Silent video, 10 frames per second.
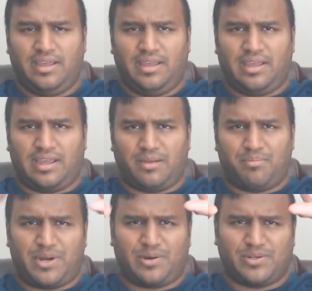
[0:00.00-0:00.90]
and
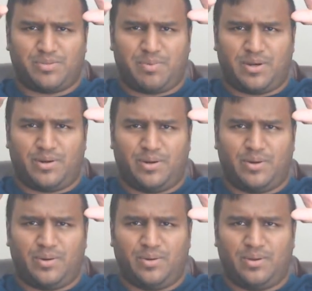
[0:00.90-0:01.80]

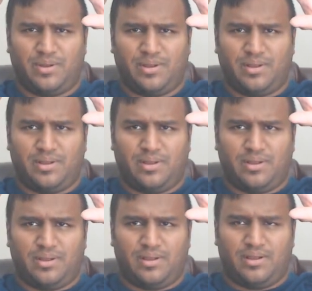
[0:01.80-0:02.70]
Perospero,
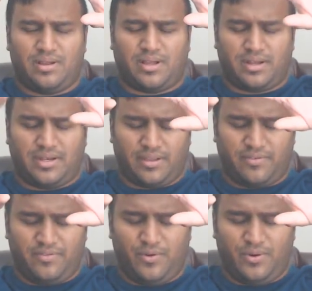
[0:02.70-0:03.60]

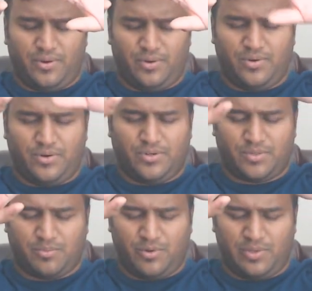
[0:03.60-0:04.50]
Daifuku,
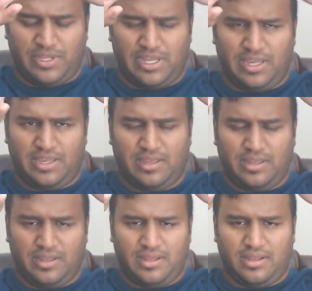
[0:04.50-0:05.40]
Smoothie,
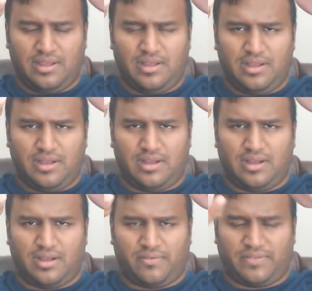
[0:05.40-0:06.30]

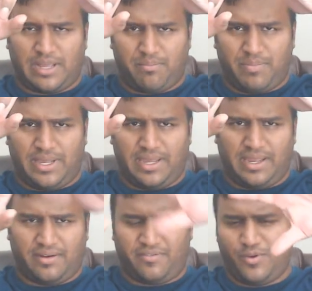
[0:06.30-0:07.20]
Flampe, and
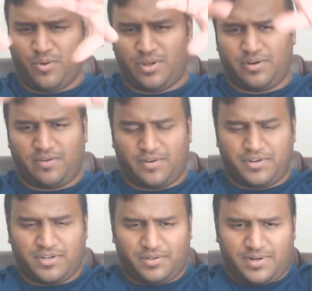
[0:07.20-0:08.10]
a few other of her
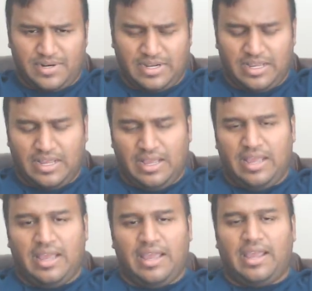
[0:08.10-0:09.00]
children.
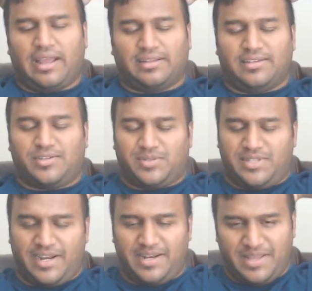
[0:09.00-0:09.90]
And this was the
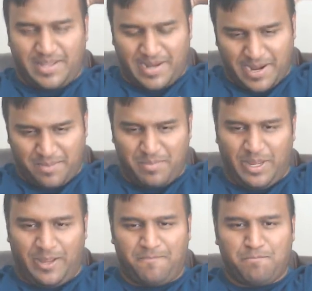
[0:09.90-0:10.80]
idea that hit
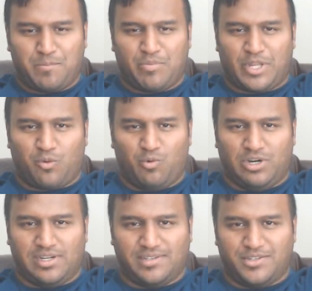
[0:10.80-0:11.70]
me,
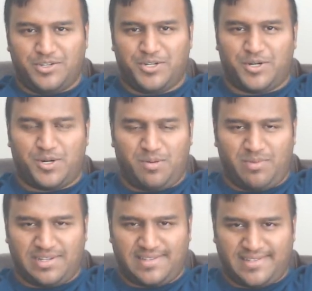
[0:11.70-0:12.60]
was
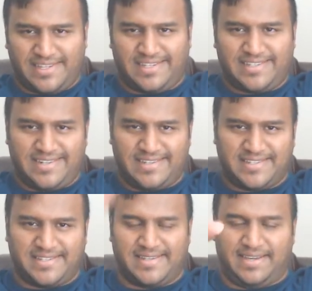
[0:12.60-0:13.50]
Germa
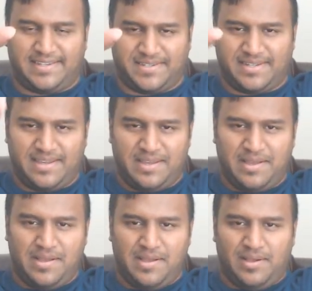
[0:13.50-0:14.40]
66.
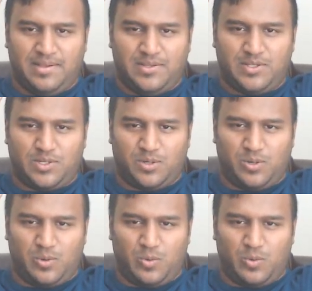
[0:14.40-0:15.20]
So